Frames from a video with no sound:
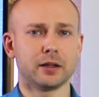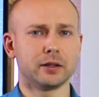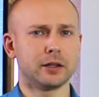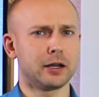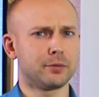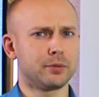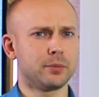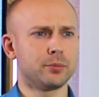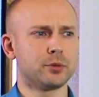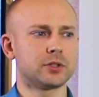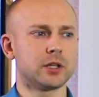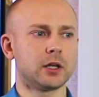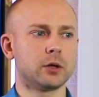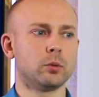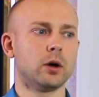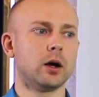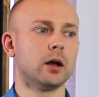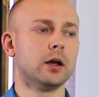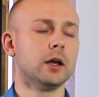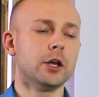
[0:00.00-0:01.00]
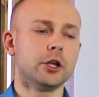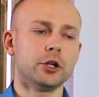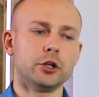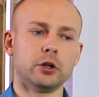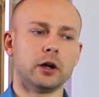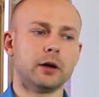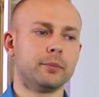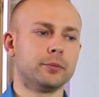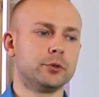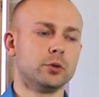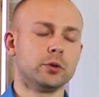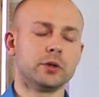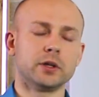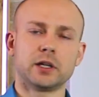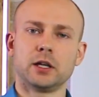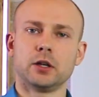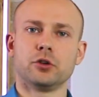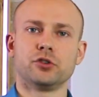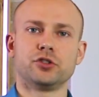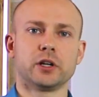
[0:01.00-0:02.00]
A lot of people say, well, you know, I'm doing the
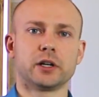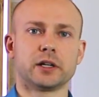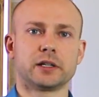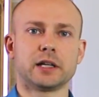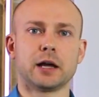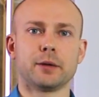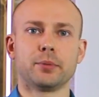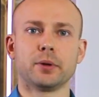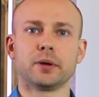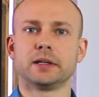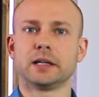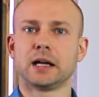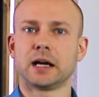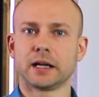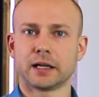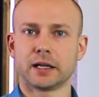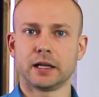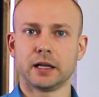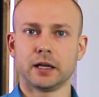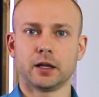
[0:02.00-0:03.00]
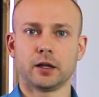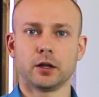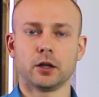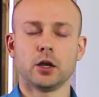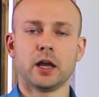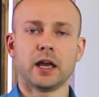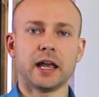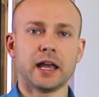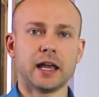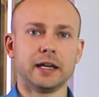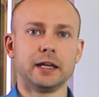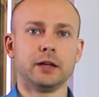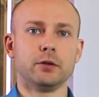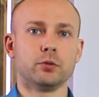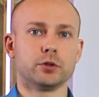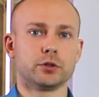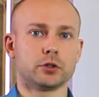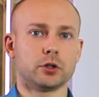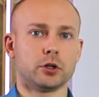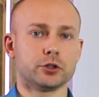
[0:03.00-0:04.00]
ketogenic diet but not getting any
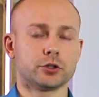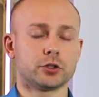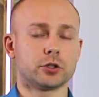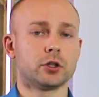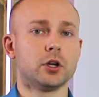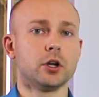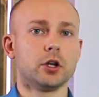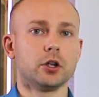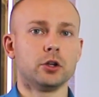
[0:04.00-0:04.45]
results.